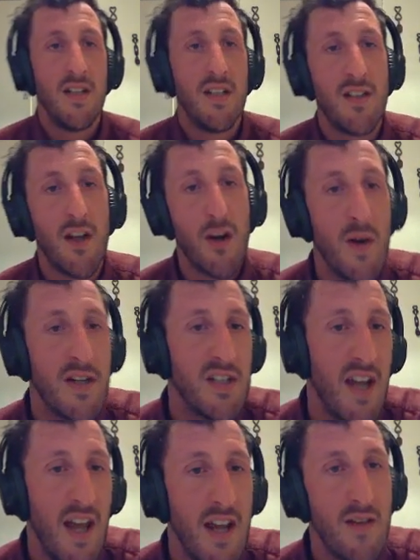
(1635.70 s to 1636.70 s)
So question
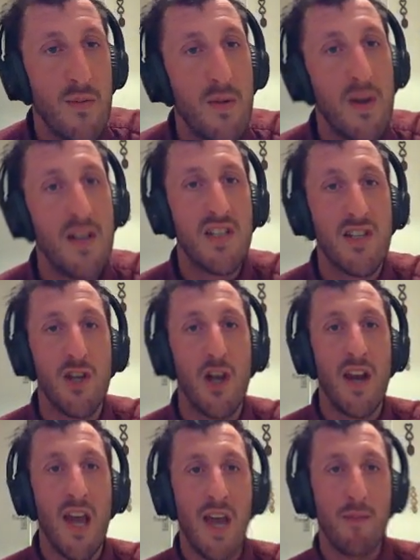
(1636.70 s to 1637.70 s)
8, what is the
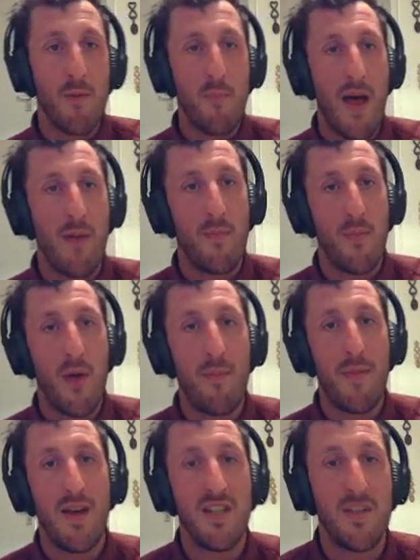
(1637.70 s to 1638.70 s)
surname of
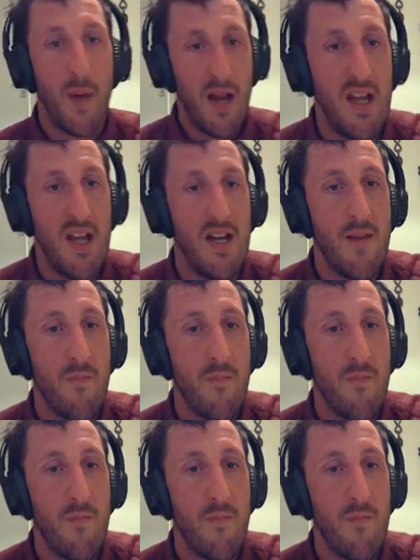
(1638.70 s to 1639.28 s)
Batman's butler?